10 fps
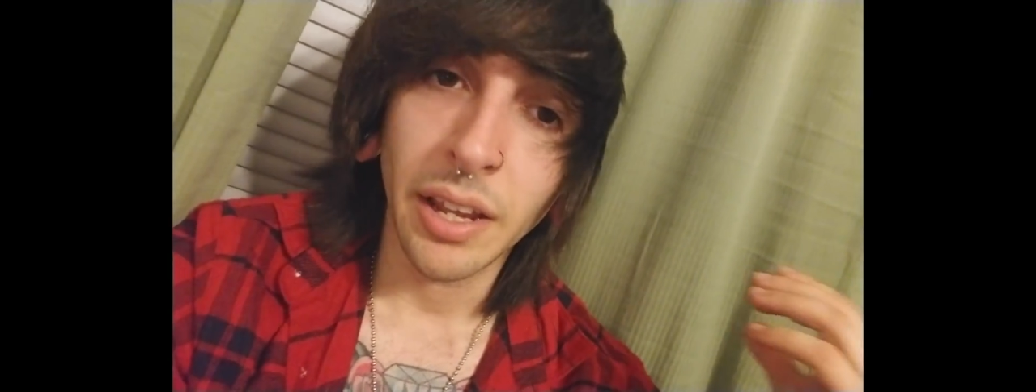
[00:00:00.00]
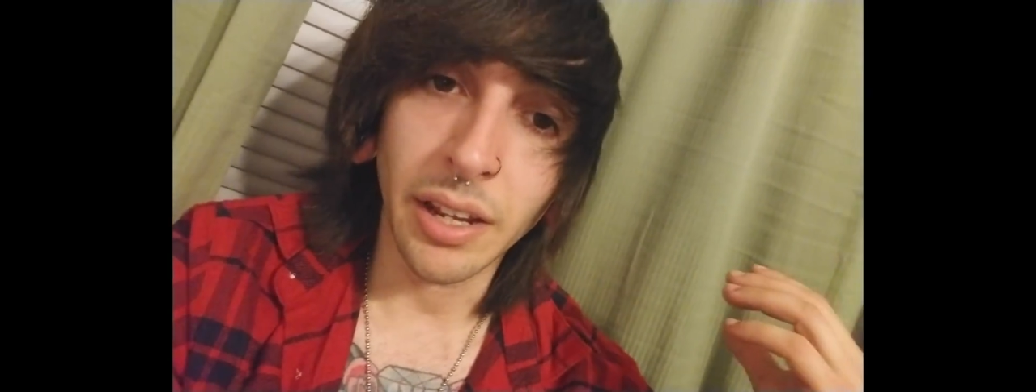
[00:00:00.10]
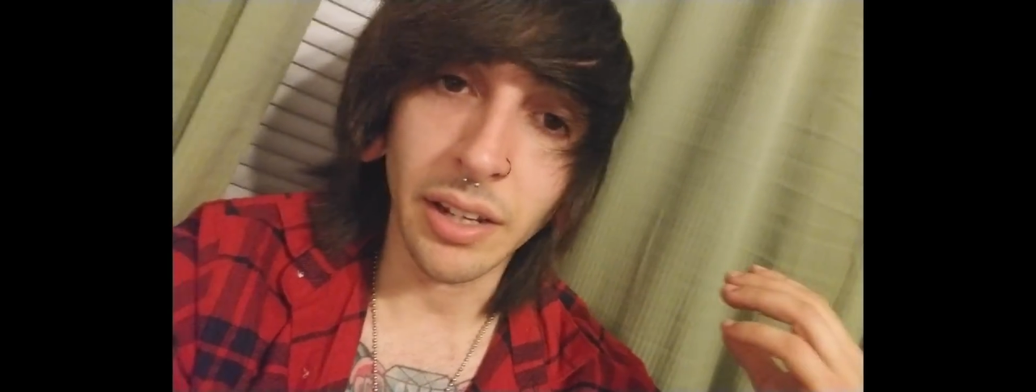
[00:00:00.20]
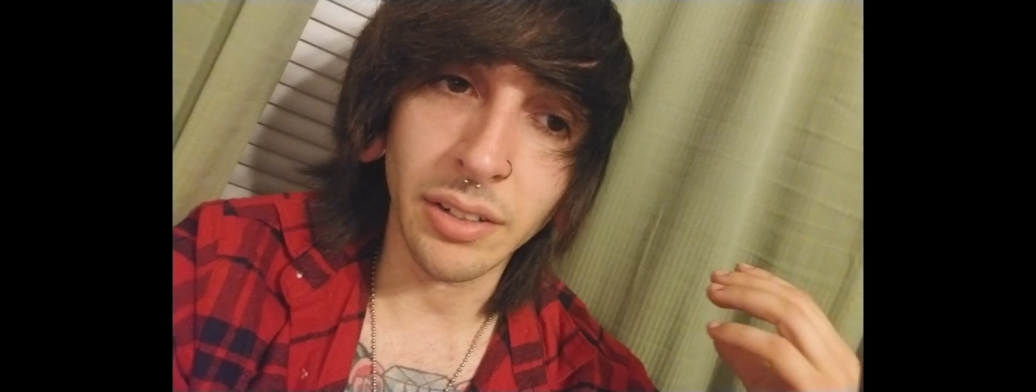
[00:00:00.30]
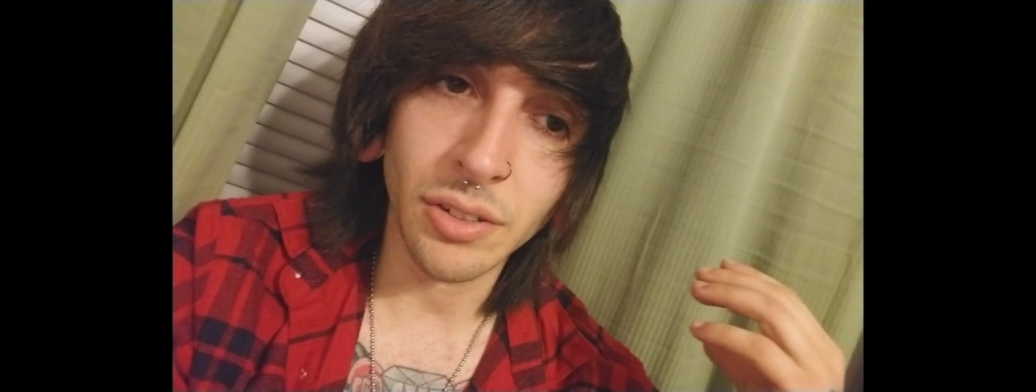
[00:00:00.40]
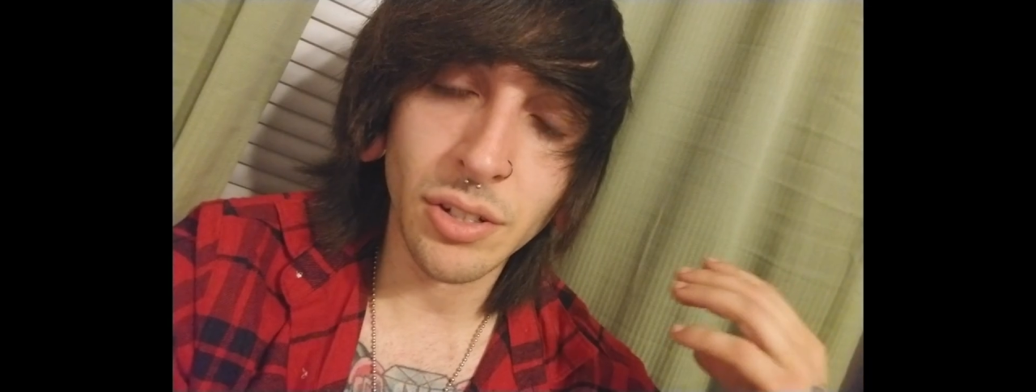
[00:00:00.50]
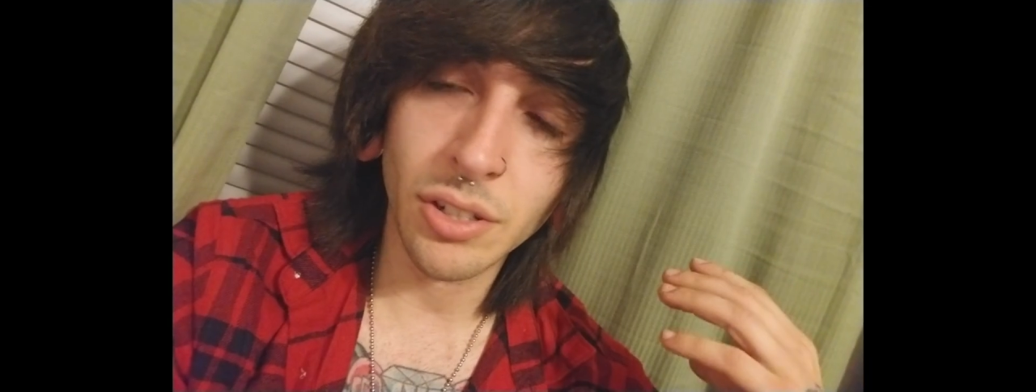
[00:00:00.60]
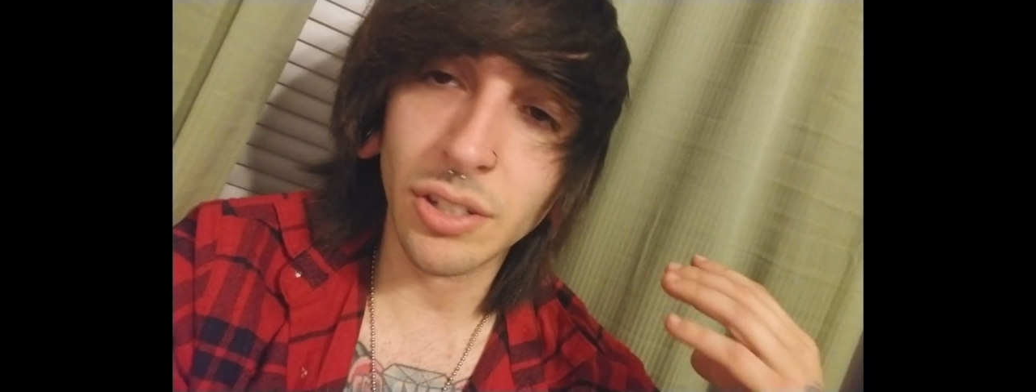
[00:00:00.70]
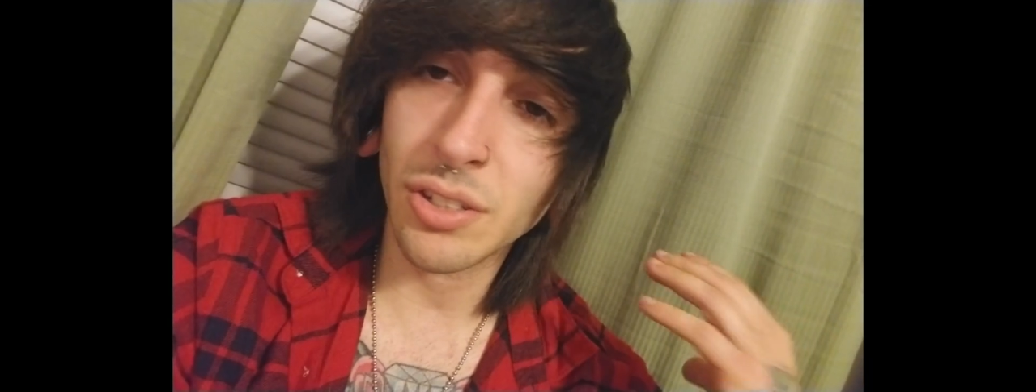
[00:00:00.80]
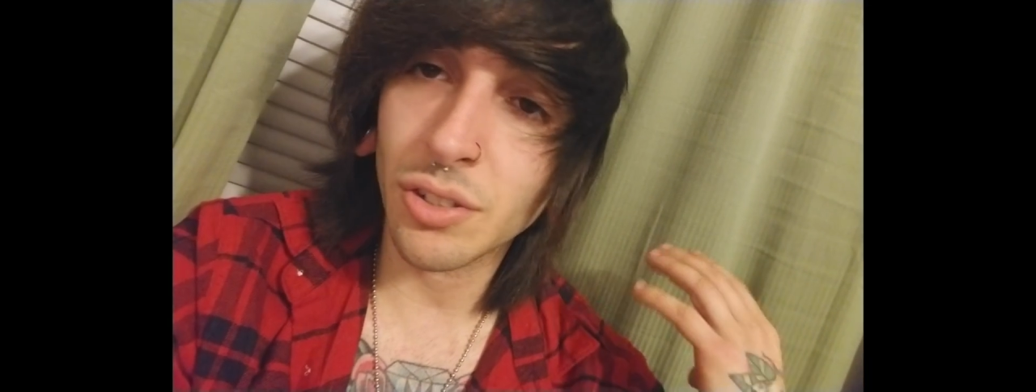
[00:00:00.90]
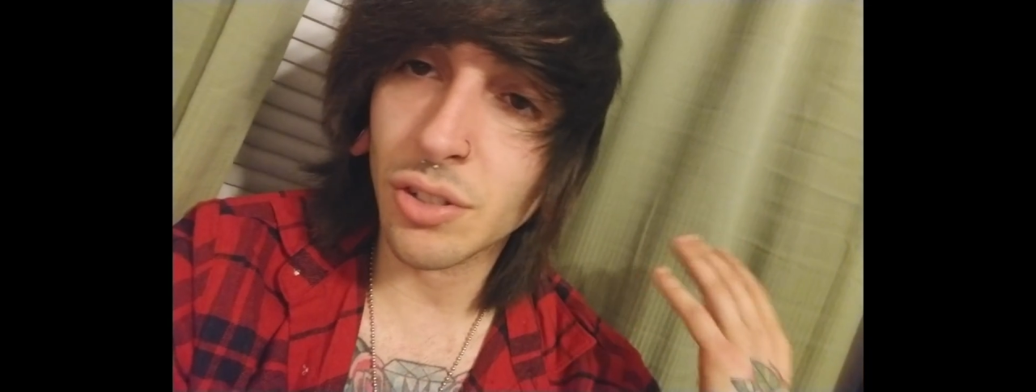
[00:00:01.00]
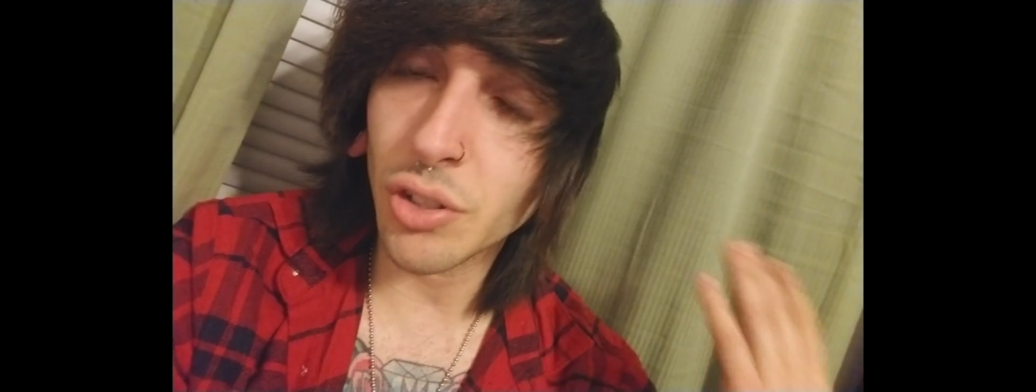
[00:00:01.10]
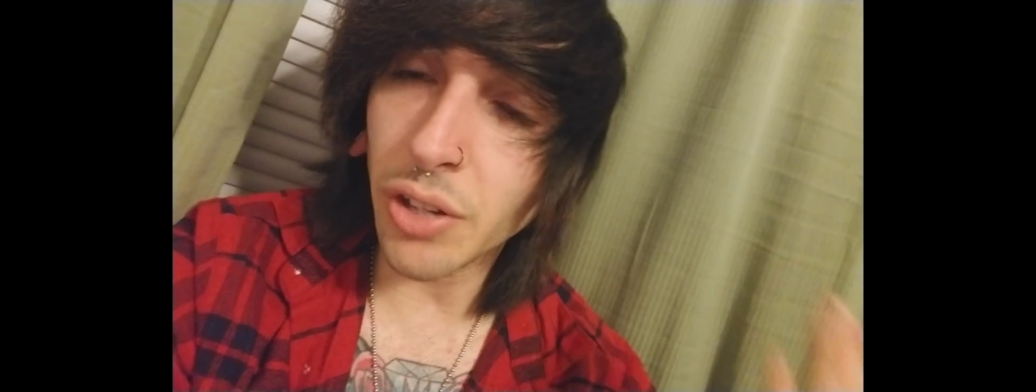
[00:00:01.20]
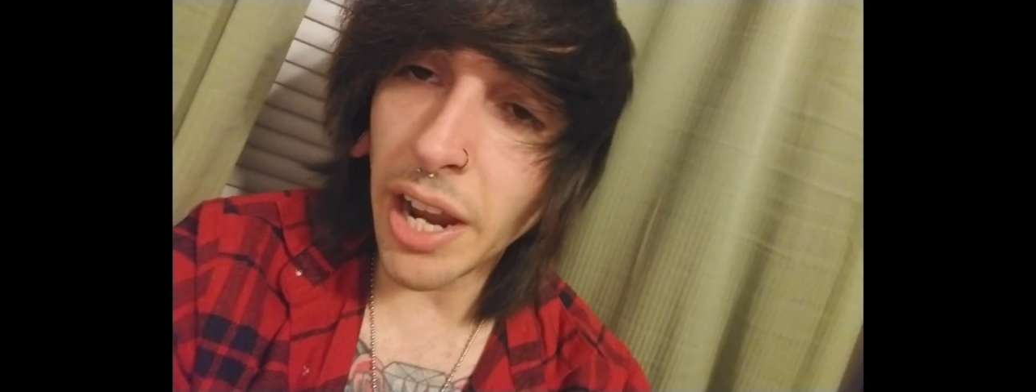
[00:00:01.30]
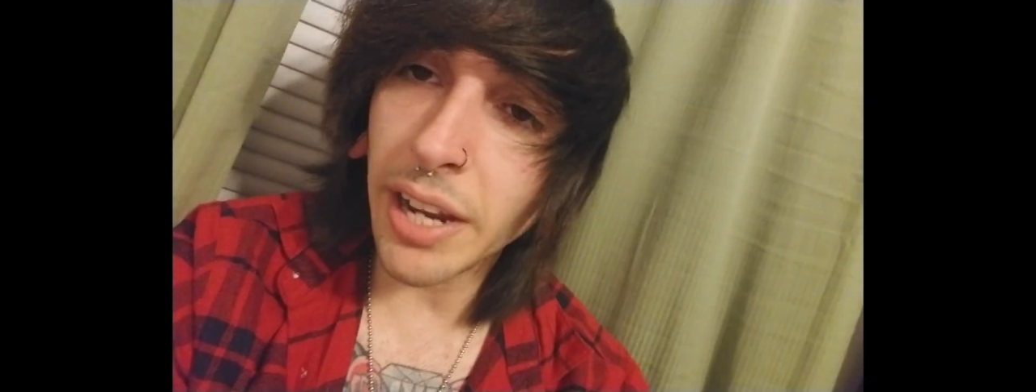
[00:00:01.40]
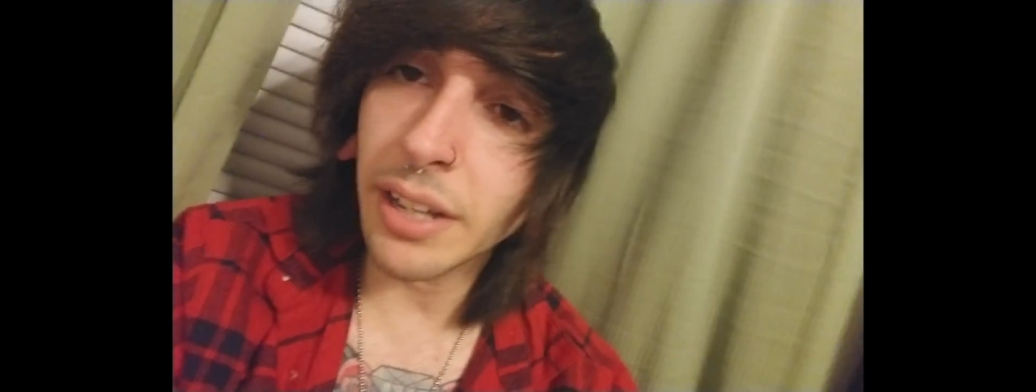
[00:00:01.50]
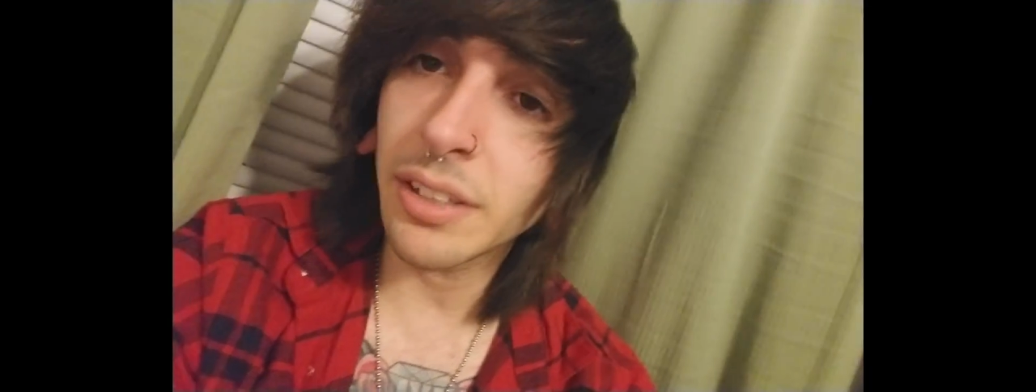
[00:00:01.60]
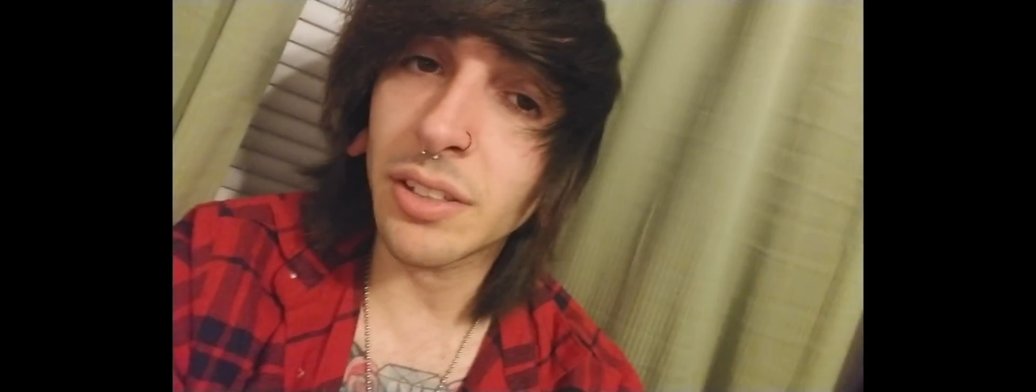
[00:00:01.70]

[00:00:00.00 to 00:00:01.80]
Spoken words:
and just try